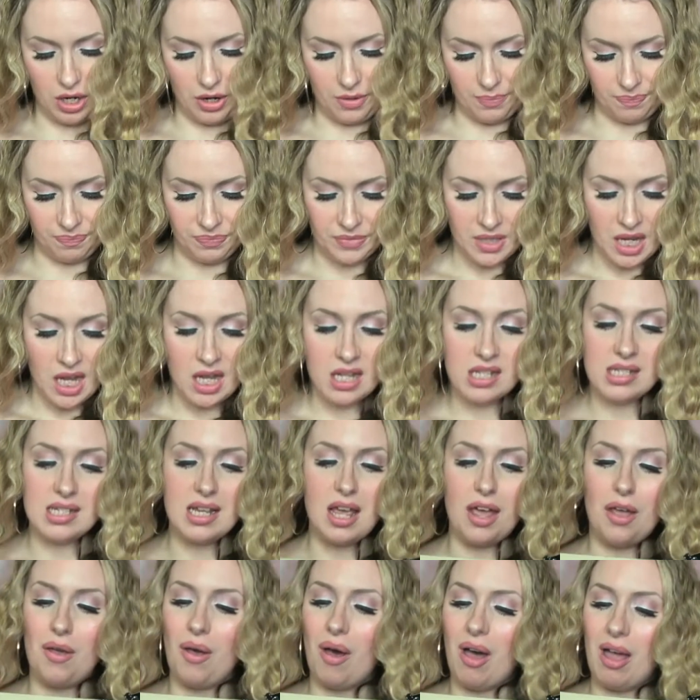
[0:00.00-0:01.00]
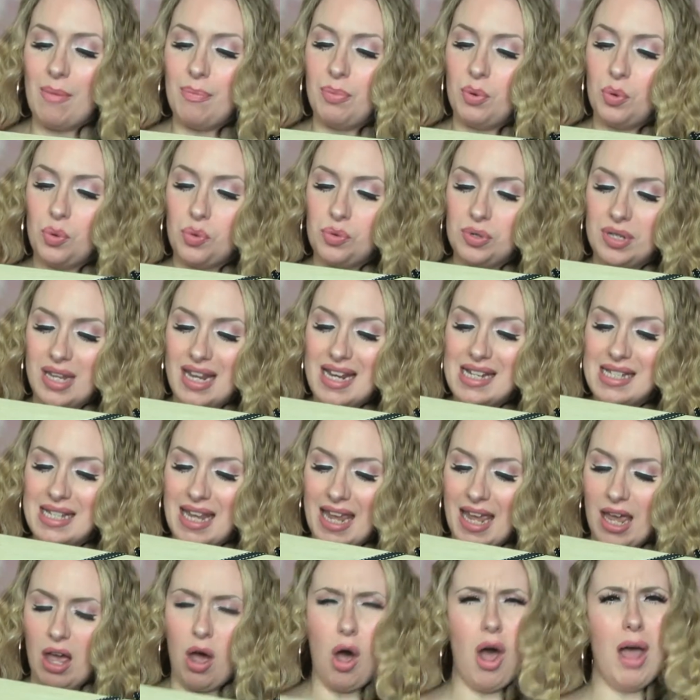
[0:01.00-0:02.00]
know. So I bought these
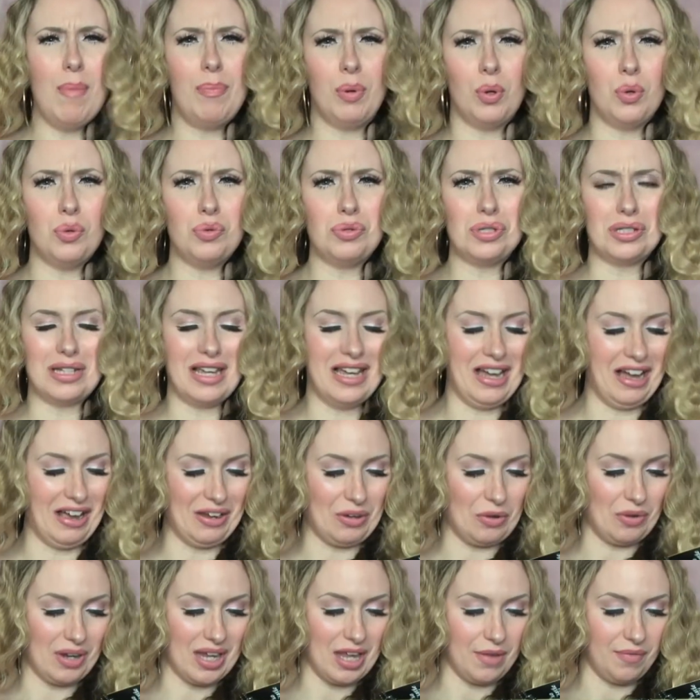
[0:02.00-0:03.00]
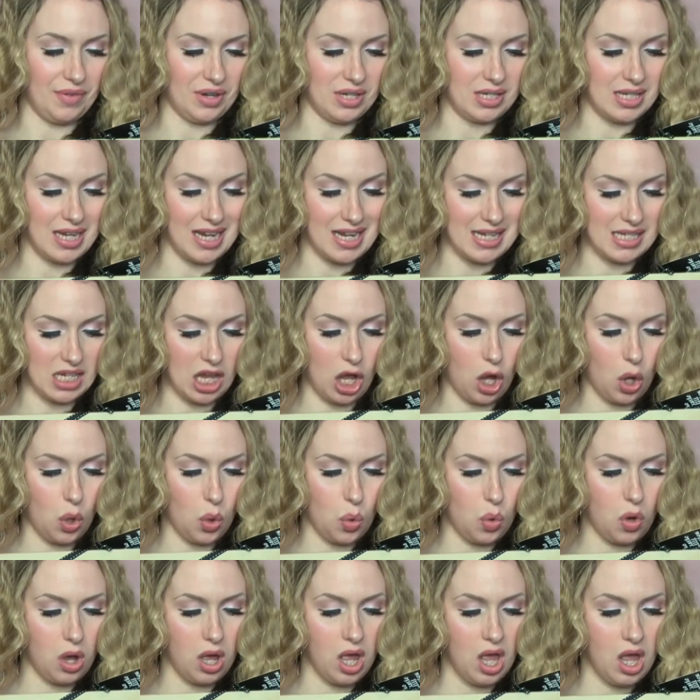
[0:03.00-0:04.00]
here. I got given these
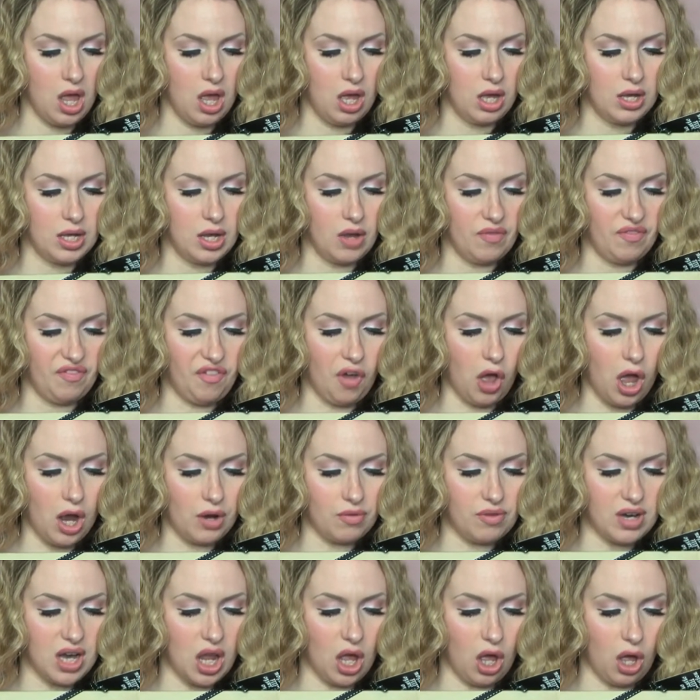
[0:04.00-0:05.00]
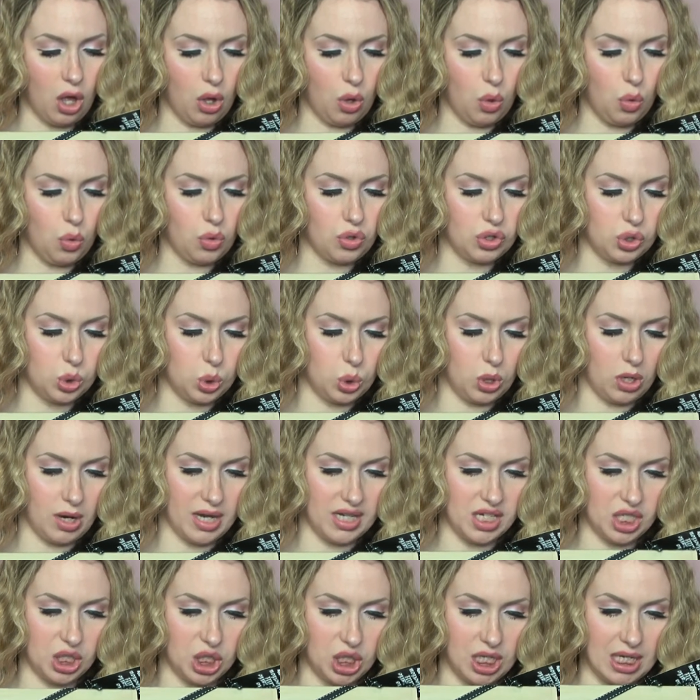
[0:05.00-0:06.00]
whole fiery whole
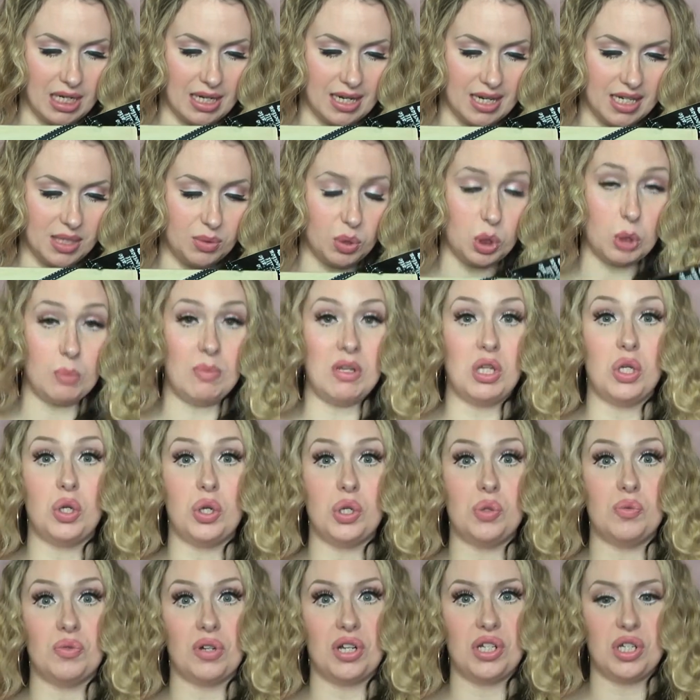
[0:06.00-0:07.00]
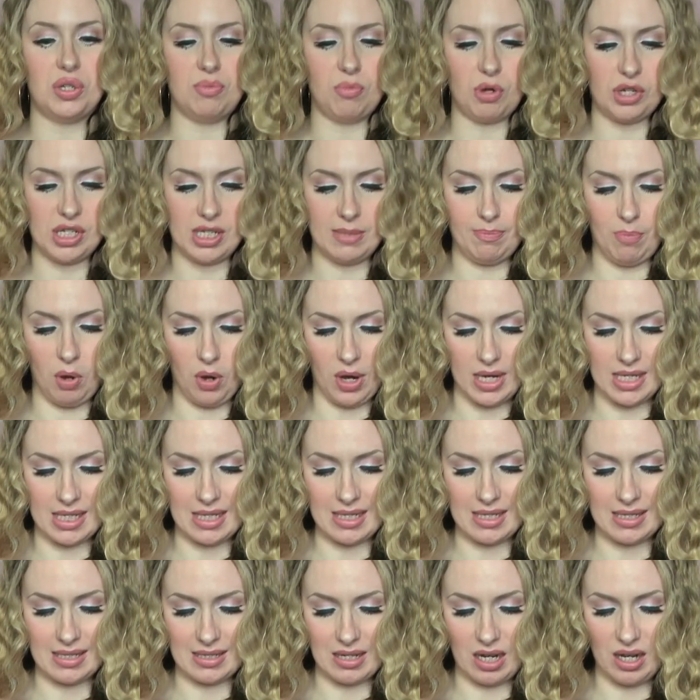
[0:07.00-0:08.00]
dried chilies, which would be good when I do my spicy
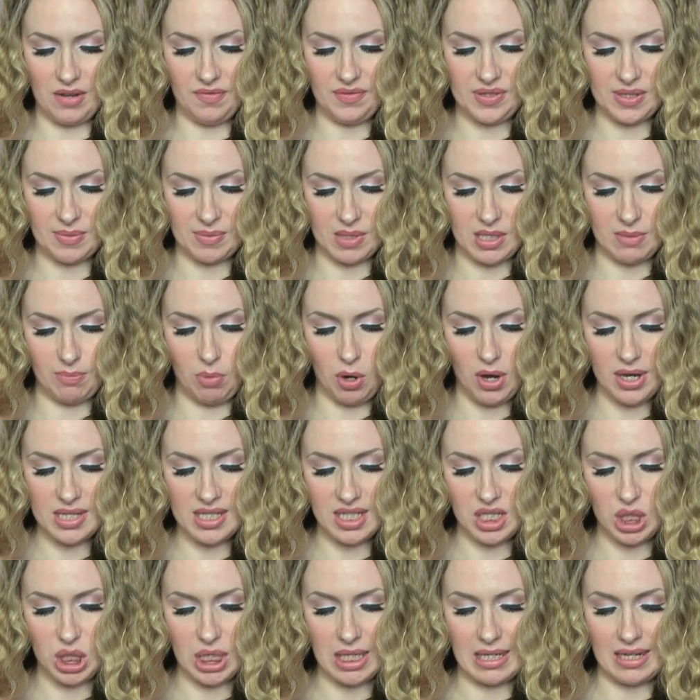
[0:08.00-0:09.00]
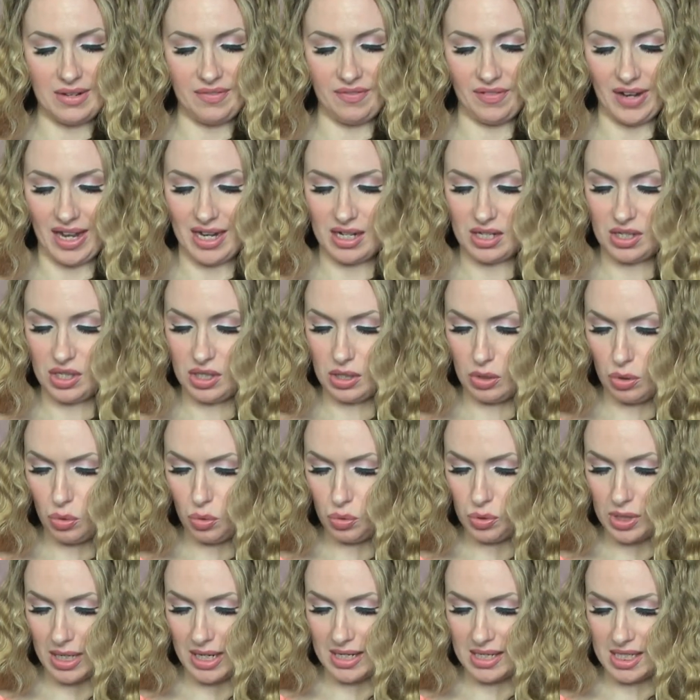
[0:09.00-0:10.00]
stuff, some spicy chili flaked
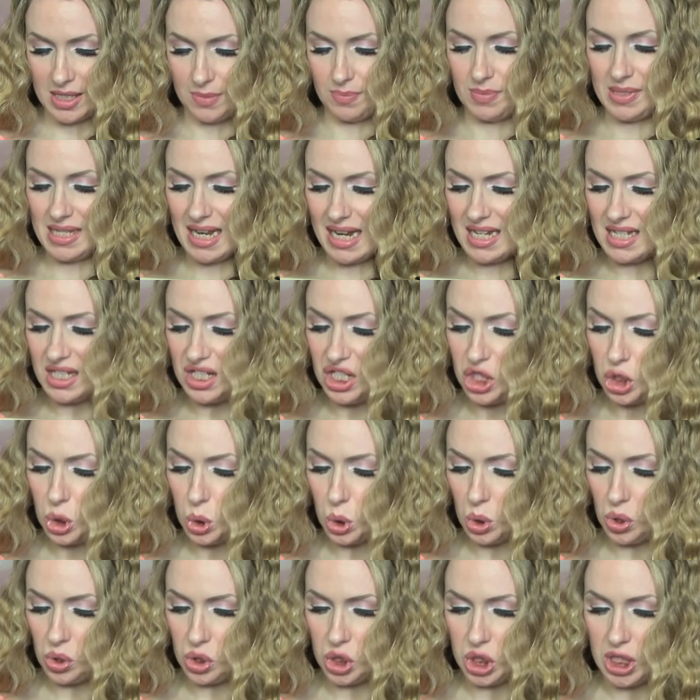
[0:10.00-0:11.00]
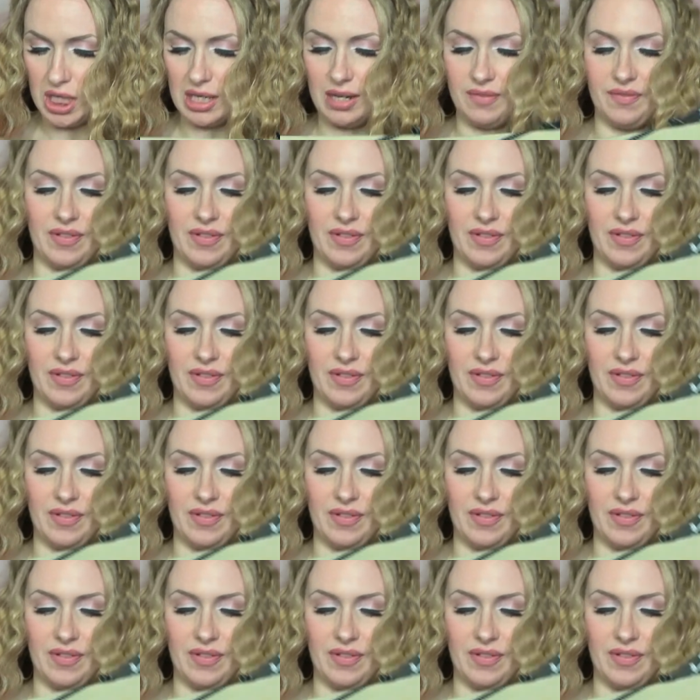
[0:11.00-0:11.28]
salt, and some zesty strong chili